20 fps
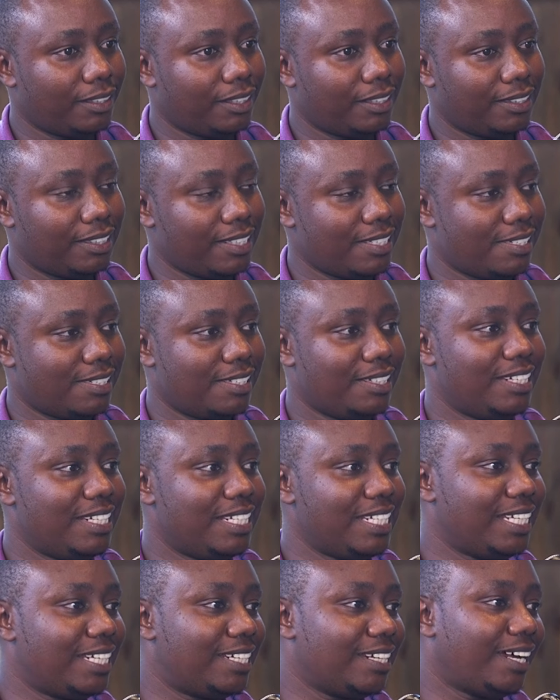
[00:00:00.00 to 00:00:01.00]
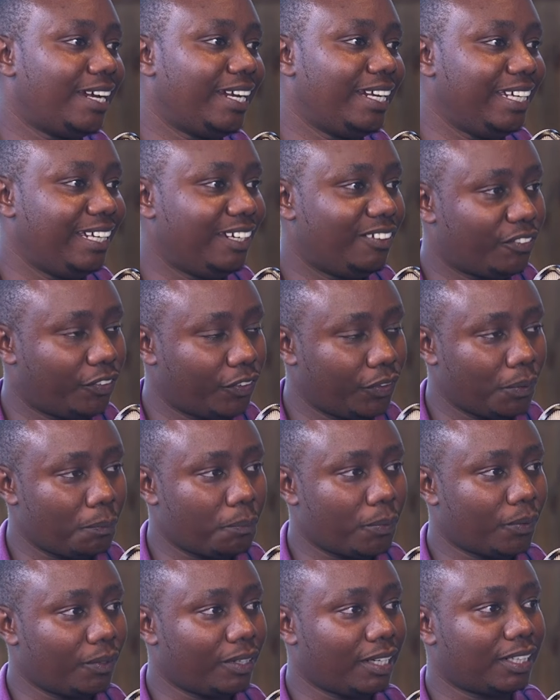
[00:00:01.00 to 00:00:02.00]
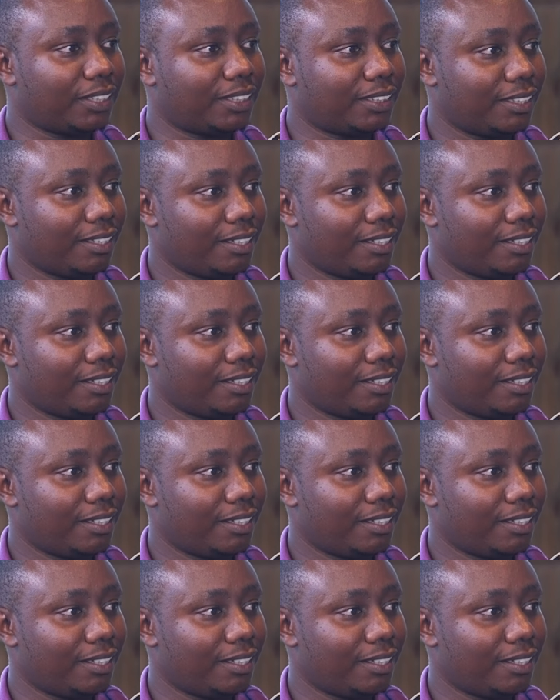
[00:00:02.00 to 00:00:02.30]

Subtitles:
there's indeed a need for your product.